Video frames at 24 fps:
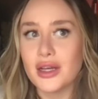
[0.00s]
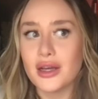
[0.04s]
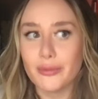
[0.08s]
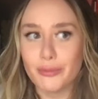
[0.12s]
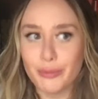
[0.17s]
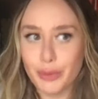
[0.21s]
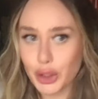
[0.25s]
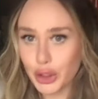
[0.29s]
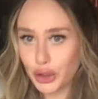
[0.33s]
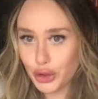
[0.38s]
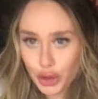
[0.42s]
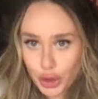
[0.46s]

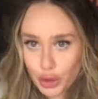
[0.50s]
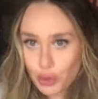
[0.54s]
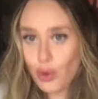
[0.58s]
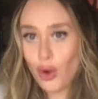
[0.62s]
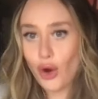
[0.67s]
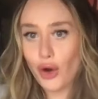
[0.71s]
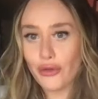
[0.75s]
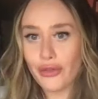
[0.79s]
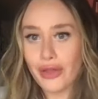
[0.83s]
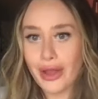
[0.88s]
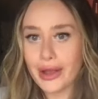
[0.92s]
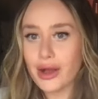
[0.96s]
But you
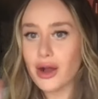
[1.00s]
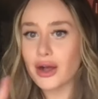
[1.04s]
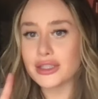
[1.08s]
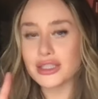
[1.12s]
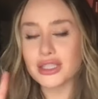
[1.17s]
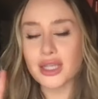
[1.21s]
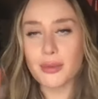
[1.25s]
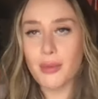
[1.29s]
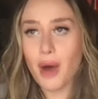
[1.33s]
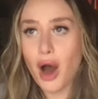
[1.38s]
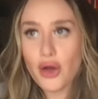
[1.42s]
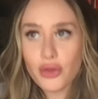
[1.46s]
are like on
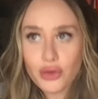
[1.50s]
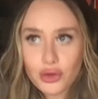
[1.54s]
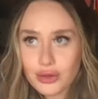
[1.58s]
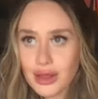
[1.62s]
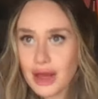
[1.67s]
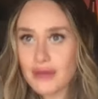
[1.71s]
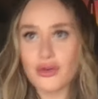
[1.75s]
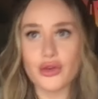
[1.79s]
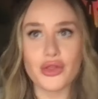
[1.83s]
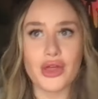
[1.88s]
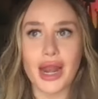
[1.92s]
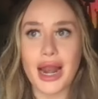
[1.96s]
some other
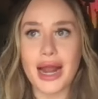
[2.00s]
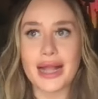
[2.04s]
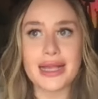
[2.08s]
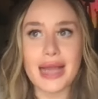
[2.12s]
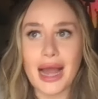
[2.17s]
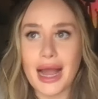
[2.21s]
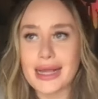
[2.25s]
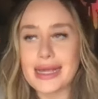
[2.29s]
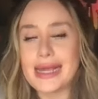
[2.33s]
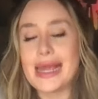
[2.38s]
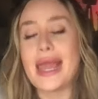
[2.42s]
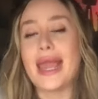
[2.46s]
level that I,
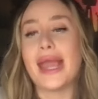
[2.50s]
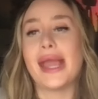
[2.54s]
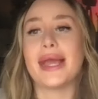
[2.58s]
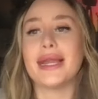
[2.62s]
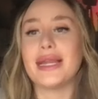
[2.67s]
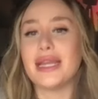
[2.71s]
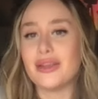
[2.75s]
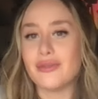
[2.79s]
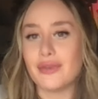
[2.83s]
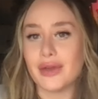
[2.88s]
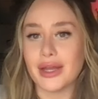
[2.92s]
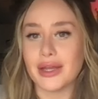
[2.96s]
I can't
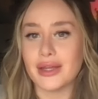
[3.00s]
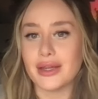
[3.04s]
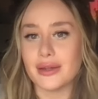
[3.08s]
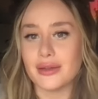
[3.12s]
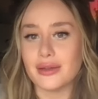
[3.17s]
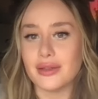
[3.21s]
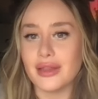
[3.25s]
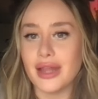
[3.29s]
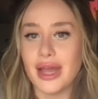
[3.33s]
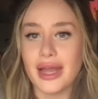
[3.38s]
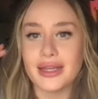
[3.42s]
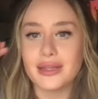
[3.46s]
even
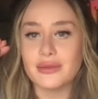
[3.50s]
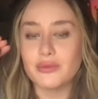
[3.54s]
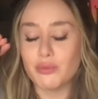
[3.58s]
like